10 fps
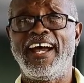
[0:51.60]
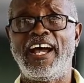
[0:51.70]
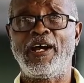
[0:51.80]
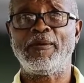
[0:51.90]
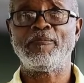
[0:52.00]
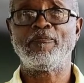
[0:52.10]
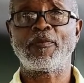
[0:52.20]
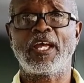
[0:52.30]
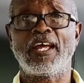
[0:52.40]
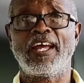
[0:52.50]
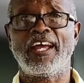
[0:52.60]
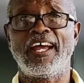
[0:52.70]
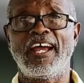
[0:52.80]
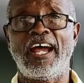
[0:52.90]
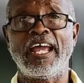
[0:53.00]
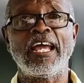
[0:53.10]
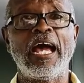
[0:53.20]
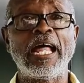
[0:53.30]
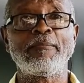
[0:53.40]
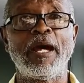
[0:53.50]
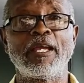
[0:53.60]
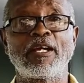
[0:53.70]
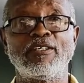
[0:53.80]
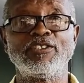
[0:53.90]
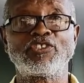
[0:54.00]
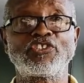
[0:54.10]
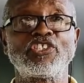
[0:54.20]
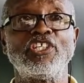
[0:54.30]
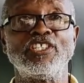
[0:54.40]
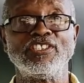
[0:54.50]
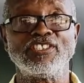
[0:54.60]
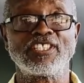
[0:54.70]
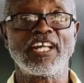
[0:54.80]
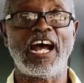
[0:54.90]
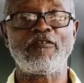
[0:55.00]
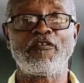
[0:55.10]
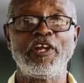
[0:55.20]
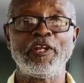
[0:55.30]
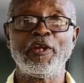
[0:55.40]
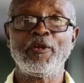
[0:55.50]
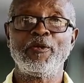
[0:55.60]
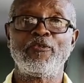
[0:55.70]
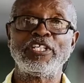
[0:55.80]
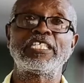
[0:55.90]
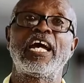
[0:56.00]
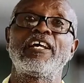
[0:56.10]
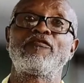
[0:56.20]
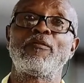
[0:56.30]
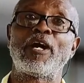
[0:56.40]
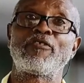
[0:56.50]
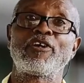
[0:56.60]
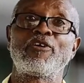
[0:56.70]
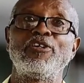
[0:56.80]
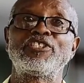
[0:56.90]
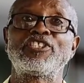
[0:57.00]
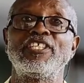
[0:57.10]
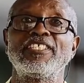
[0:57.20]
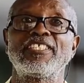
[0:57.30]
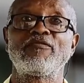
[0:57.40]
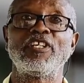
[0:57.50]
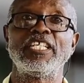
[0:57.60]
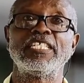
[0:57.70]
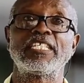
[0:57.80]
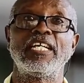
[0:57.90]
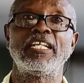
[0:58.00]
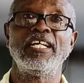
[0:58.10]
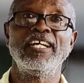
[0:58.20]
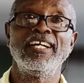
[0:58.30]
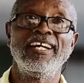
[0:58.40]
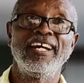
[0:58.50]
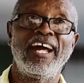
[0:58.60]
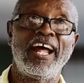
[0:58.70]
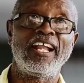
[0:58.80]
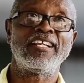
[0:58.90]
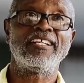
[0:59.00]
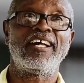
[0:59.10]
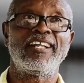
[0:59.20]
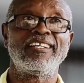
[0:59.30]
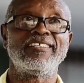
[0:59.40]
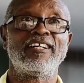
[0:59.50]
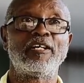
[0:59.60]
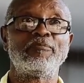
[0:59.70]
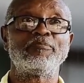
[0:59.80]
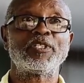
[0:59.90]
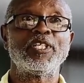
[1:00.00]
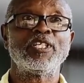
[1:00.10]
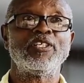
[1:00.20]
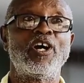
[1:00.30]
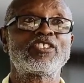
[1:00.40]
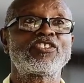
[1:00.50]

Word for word: um, I had my concerns having retired from agriculture several years and and and um, not